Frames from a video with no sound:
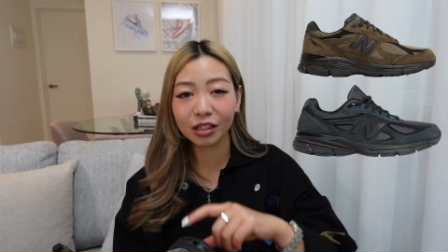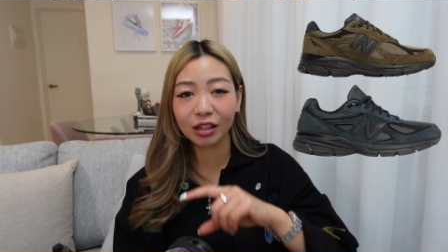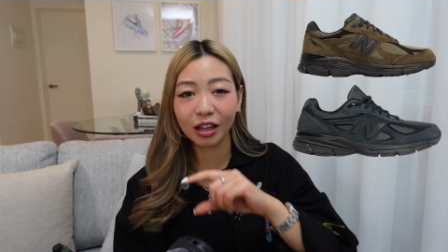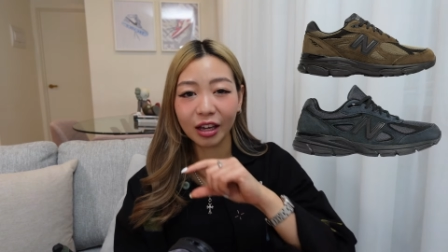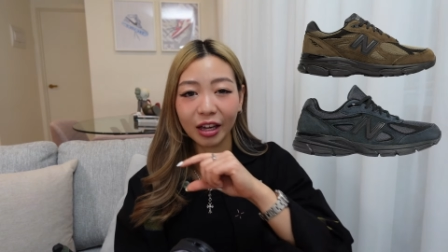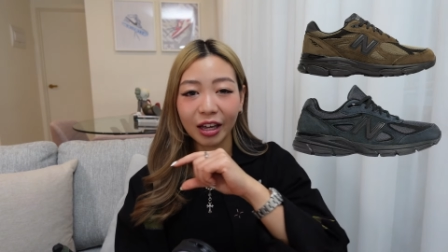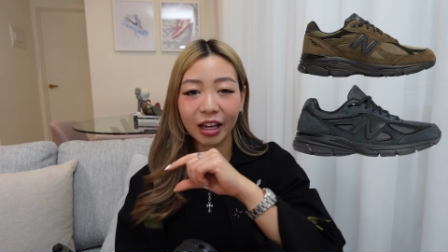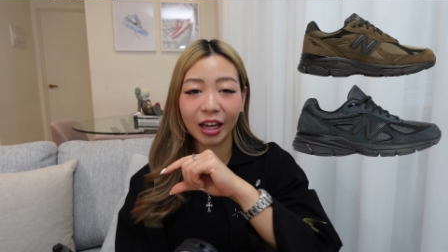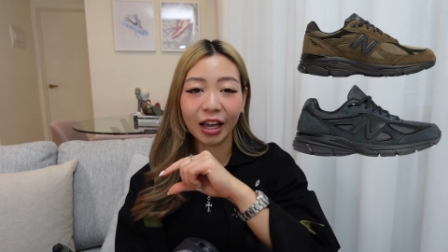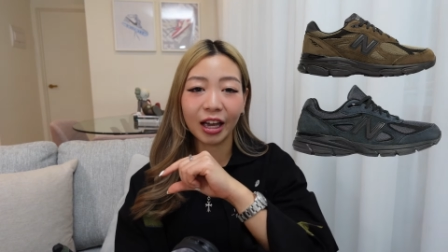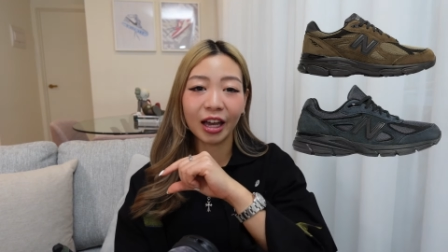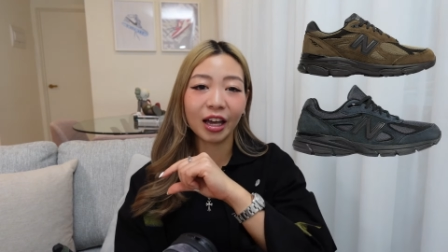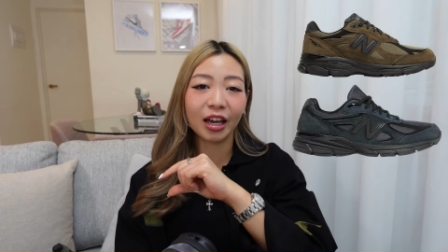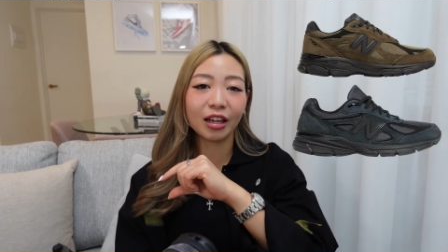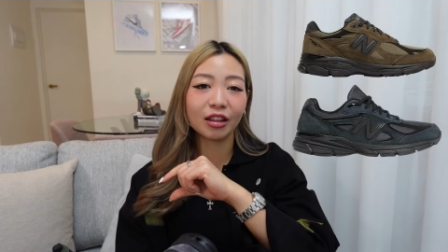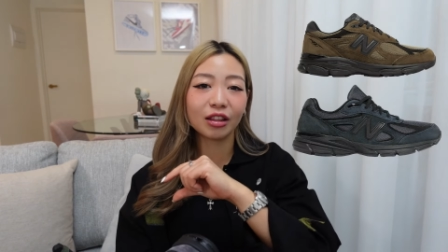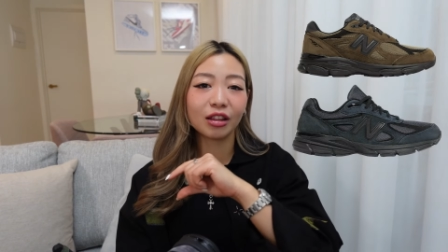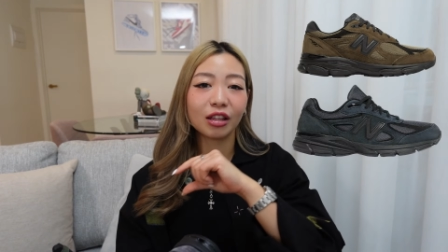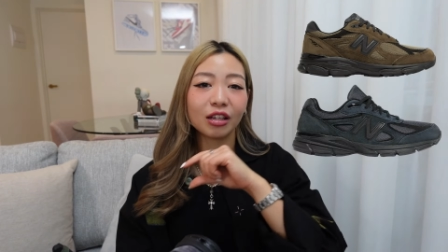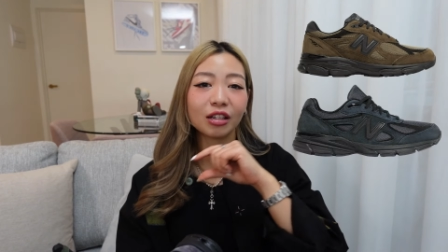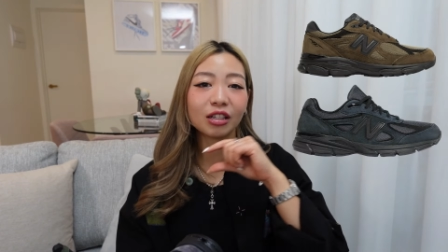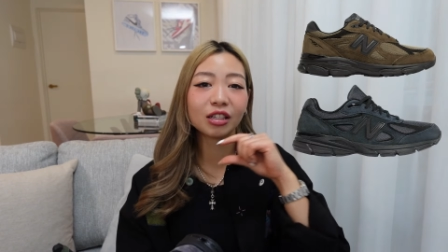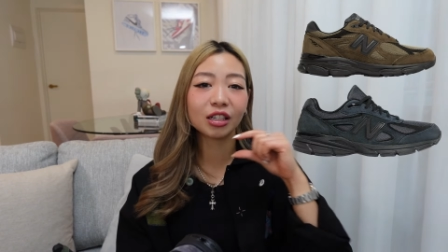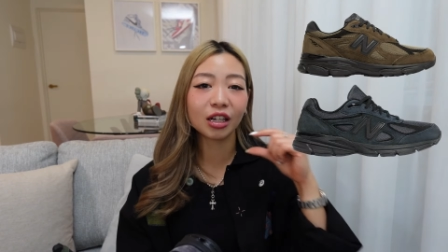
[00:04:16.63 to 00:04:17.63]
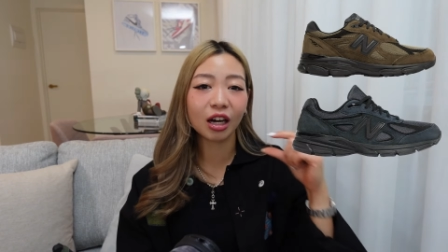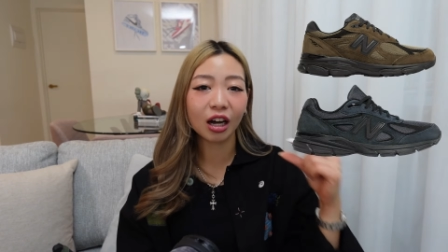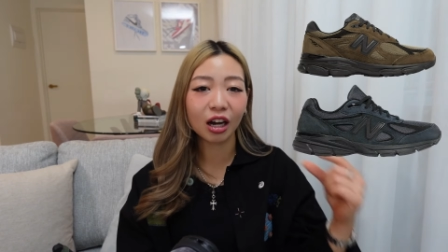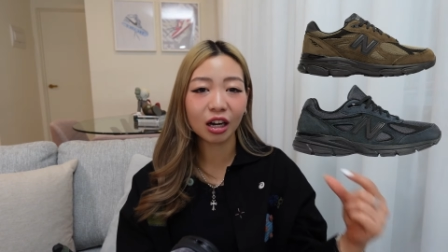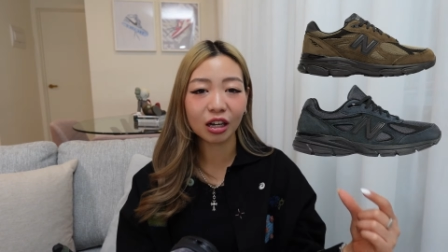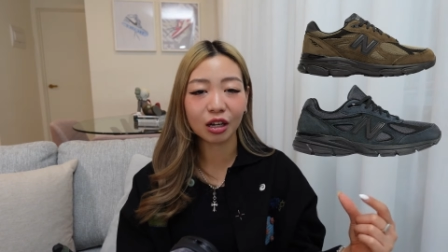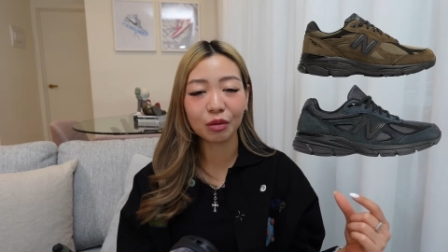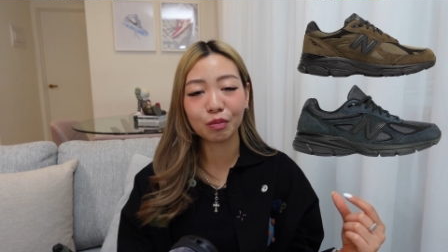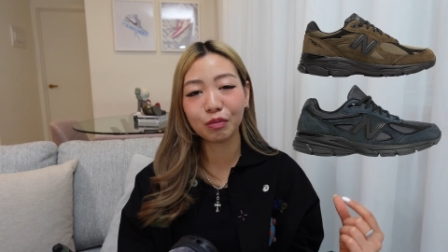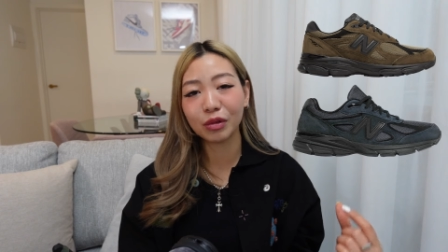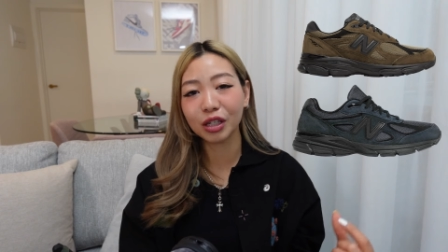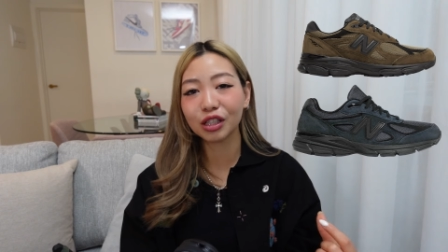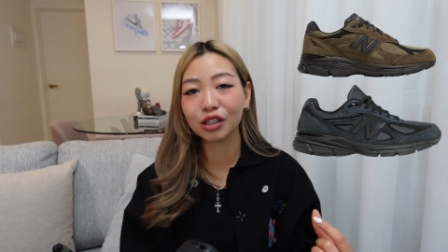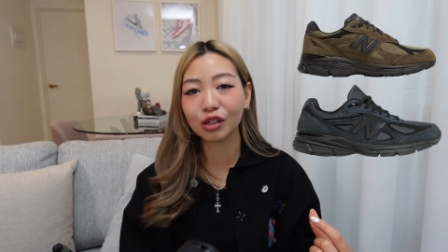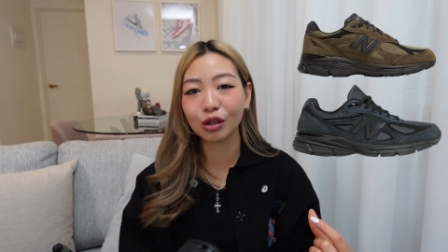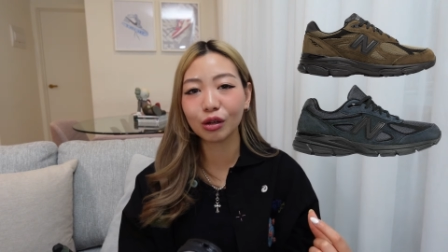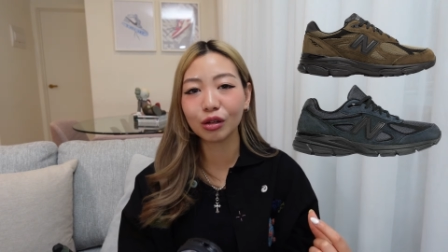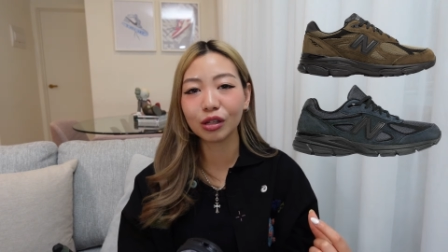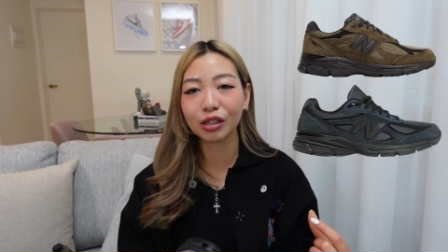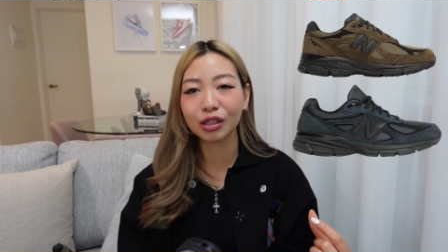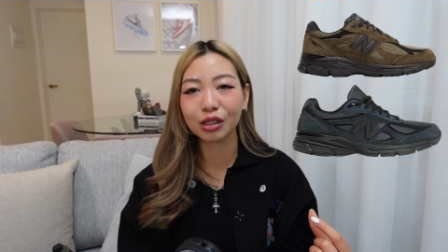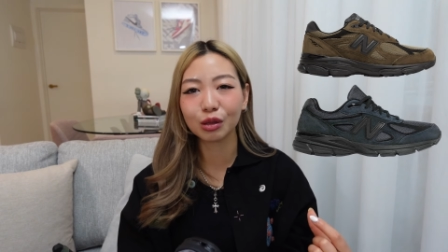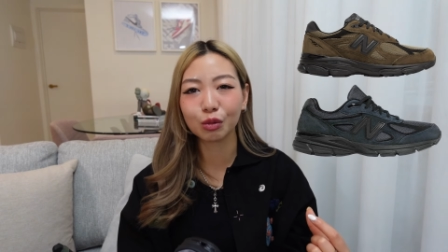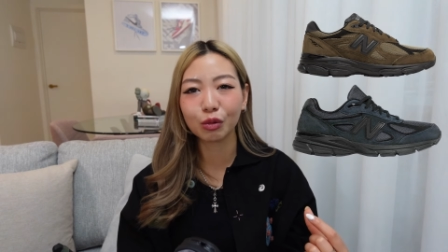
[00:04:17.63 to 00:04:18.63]
they had the dark
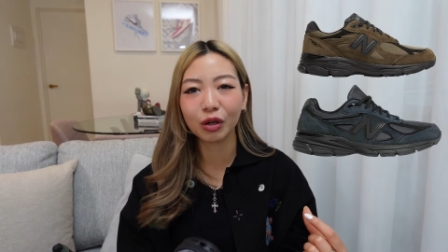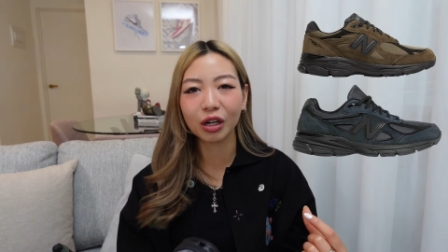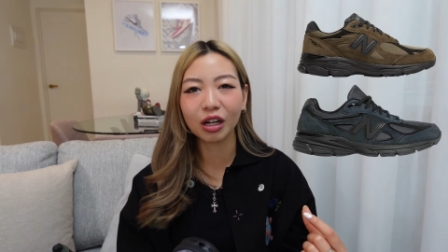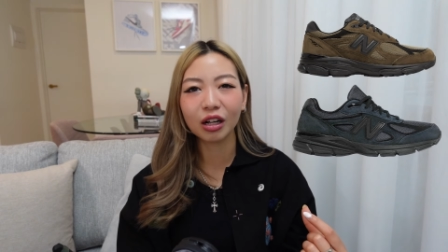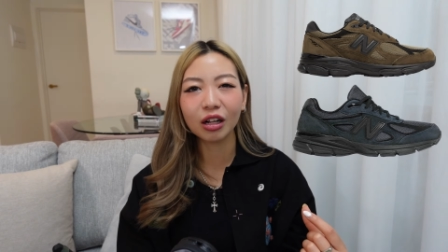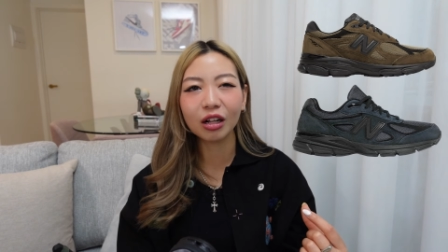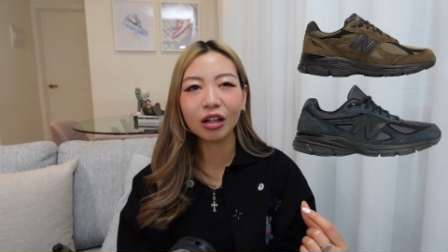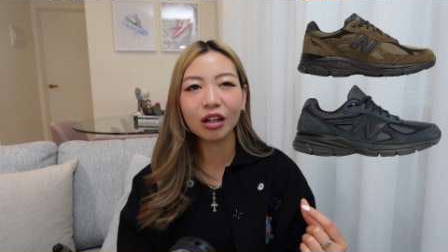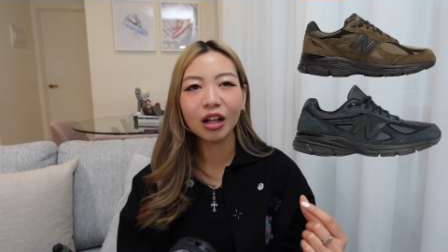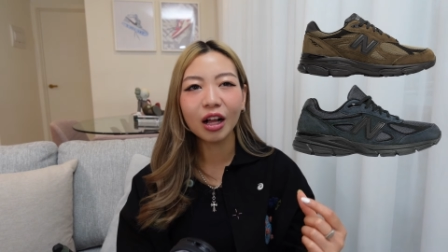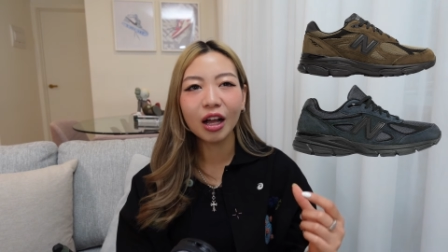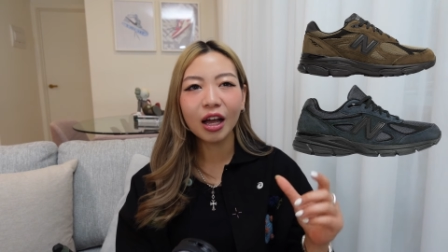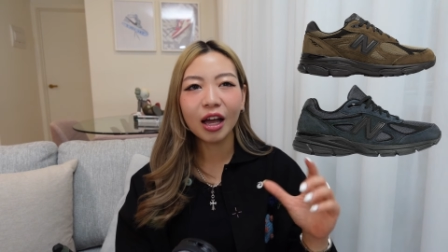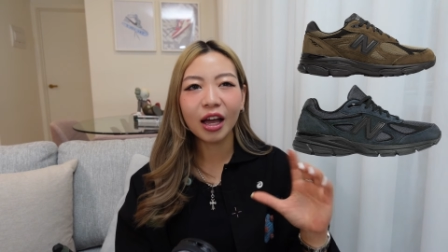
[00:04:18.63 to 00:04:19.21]
midsole as well.